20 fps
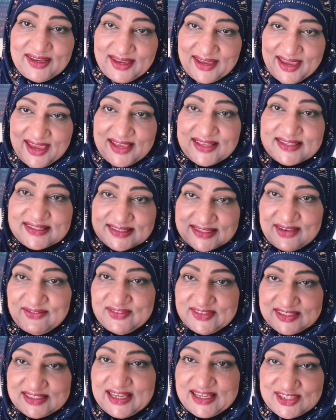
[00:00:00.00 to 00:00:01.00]
a
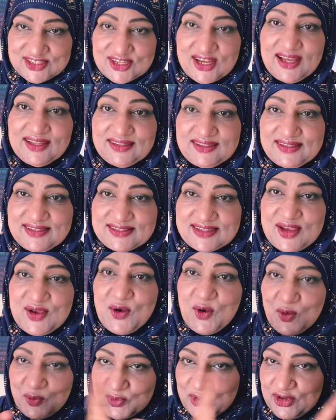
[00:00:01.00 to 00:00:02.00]
7-day challenge. I
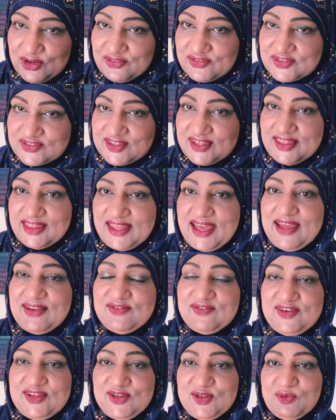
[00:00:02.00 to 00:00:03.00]
hope you have seen that
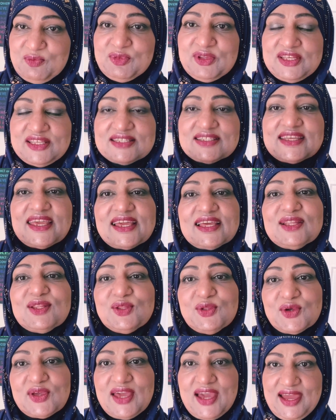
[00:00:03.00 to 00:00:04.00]
video. Please take a
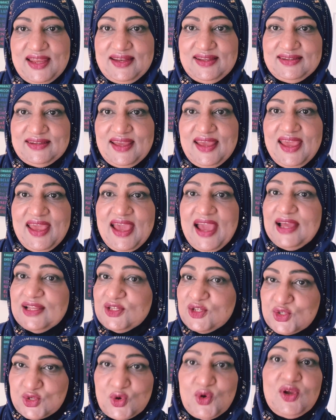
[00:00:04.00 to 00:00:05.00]
look at it and
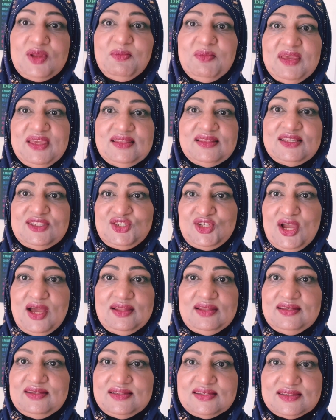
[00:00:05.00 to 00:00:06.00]
join me in the
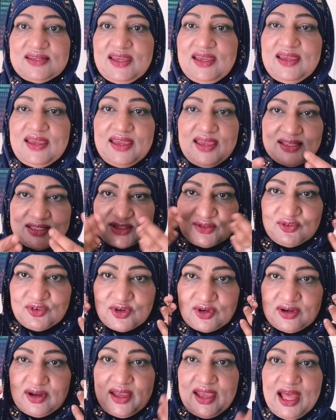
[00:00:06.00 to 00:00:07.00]
challenge. It's
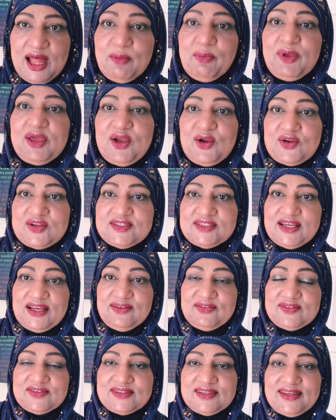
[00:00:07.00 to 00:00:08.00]
for helping
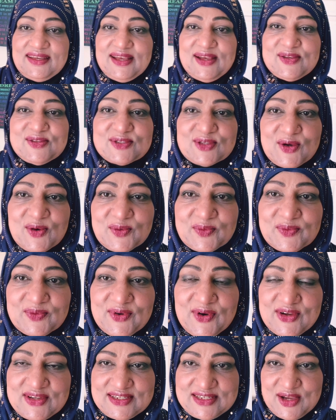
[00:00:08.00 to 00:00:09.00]
ourselves. So
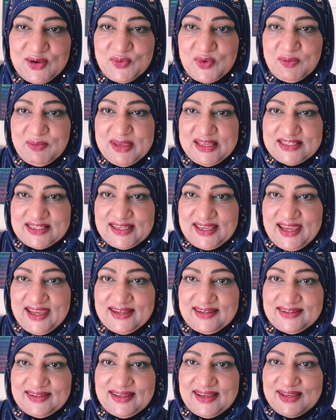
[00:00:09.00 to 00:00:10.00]
until we meet again,
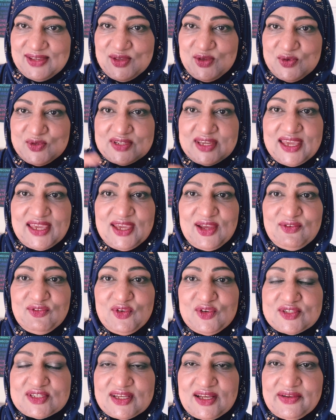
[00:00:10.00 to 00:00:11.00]
you take care of
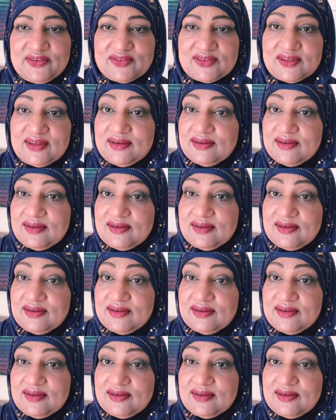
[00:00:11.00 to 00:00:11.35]
yourselves.